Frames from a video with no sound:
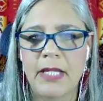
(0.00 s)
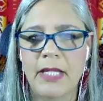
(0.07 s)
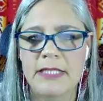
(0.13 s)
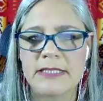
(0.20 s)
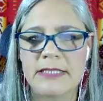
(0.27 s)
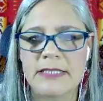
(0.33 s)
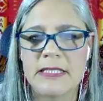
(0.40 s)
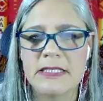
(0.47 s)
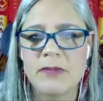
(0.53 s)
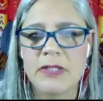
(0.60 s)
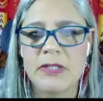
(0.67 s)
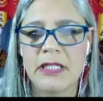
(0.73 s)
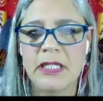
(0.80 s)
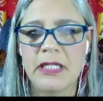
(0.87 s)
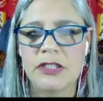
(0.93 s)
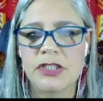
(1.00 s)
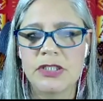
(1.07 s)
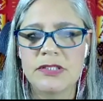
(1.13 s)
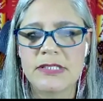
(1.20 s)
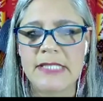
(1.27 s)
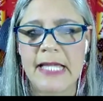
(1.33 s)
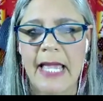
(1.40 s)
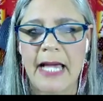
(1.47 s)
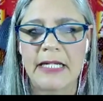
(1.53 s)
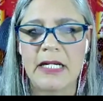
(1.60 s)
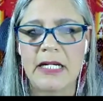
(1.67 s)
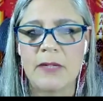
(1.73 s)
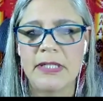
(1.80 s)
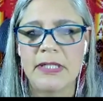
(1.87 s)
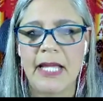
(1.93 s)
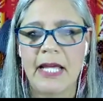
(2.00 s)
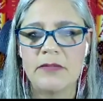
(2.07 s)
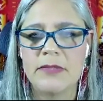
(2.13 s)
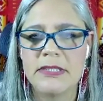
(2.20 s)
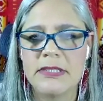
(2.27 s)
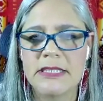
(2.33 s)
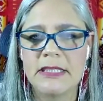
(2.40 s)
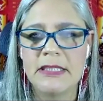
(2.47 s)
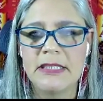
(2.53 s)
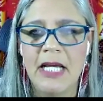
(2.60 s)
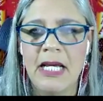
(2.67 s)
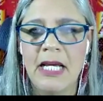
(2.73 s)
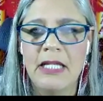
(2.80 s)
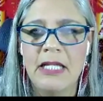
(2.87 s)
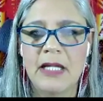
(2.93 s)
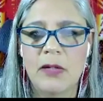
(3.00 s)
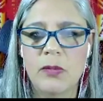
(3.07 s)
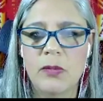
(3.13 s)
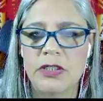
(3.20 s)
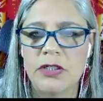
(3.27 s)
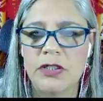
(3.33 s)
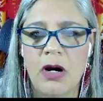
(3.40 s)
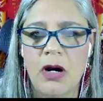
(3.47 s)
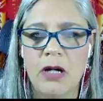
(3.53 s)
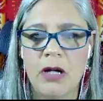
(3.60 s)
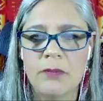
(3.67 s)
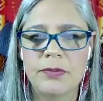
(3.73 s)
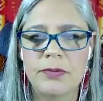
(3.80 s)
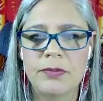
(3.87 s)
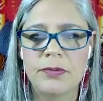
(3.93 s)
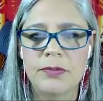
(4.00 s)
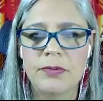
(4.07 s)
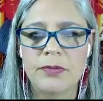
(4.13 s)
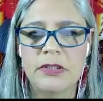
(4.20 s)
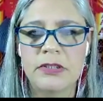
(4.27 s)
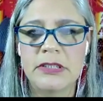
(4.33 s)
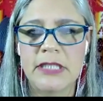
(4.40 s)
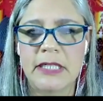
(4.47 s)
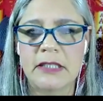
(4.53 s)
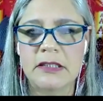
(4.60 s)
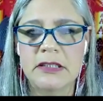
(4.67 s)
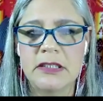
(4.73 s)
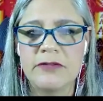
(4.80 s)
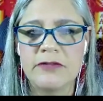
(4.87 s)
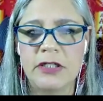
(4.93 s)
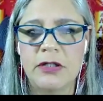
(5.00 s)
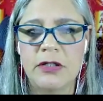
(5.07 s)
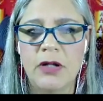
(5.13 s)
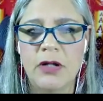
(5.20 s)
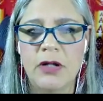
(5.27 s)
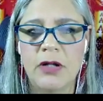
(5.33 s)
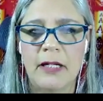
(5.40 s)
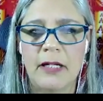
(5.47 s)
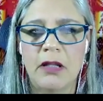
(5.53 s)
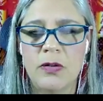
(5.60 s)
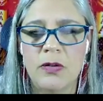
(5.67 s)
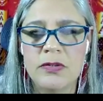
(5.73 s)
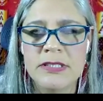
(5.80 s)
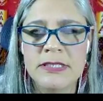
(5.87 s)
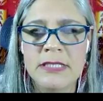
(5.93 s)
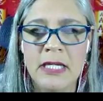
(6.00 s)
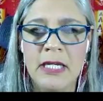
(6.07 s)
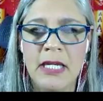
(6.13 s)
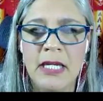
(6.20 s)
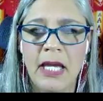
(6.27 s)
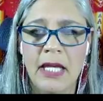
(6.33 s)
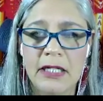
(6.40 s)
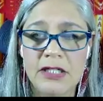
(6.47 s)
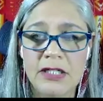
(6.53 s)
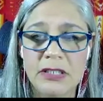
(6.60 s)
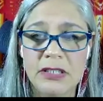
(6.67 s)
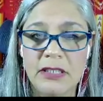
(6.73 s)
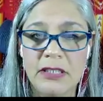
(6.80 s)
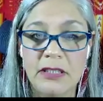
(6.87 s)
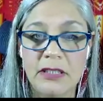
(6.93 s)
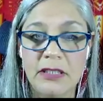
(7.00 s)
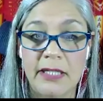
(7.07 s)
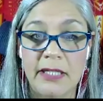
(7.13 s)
seen some of the issues they had up in Edmonton that were not productive and not helping a lot of folks. And actually like